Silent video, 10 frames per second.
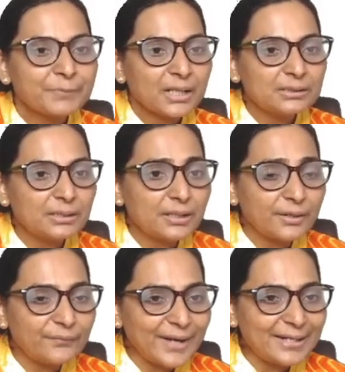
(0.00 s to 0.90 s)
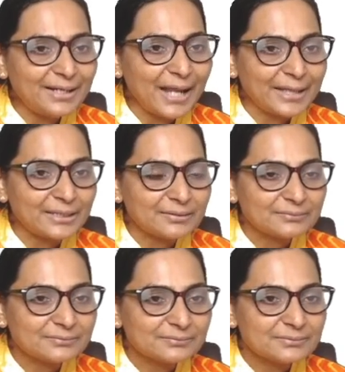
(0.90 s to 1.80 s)
the red line,
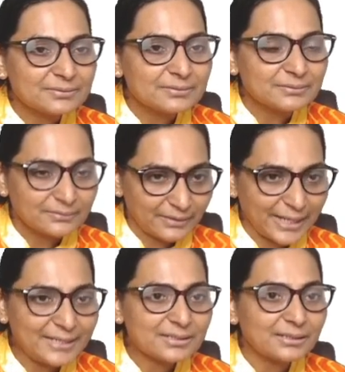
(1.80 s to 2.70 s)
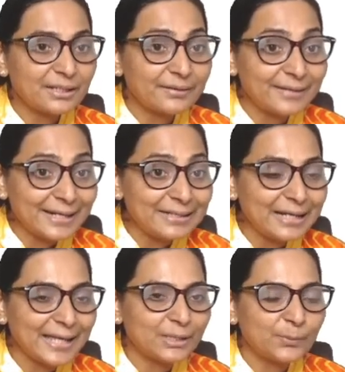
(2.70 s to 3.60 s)
right, the red
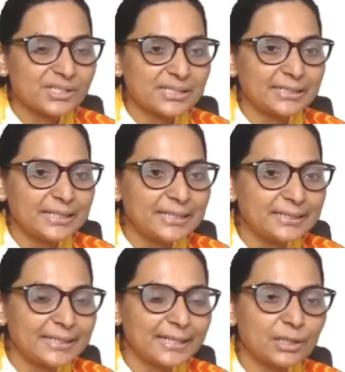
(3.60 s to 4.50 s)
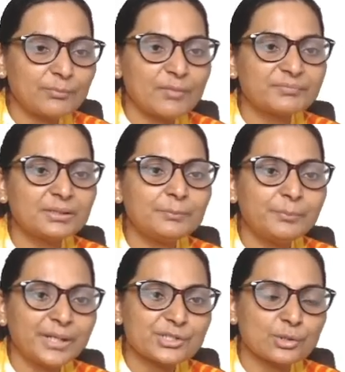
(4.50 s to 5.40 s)
line, which is an indicative of the
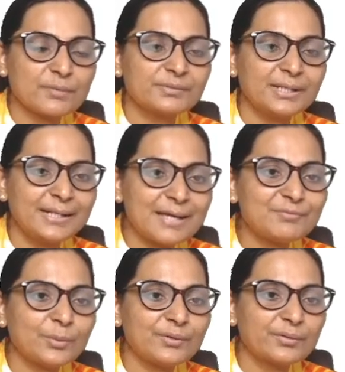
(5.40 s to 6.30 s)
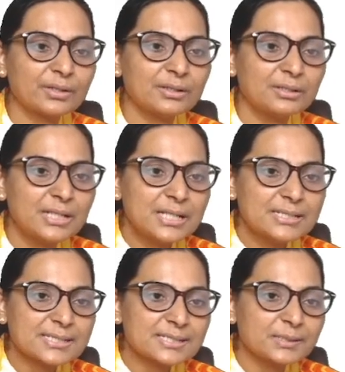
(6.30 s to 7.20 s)
pressure of the left ventricle,
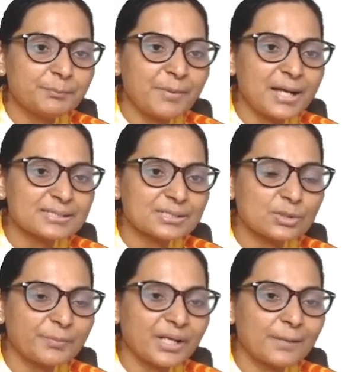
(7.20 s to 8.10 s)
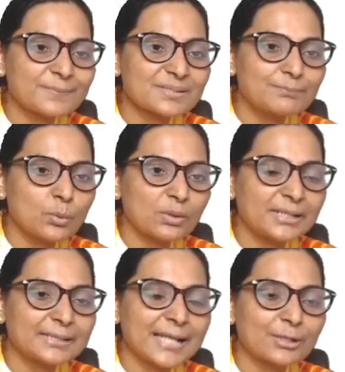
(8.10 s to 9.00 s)
surpasses or becomes more
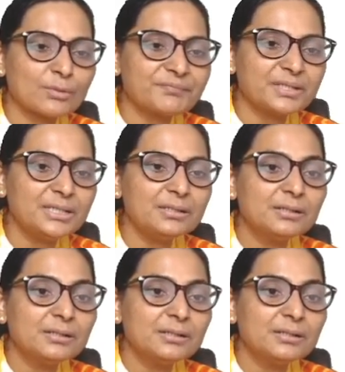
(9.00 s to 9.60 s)
than that of the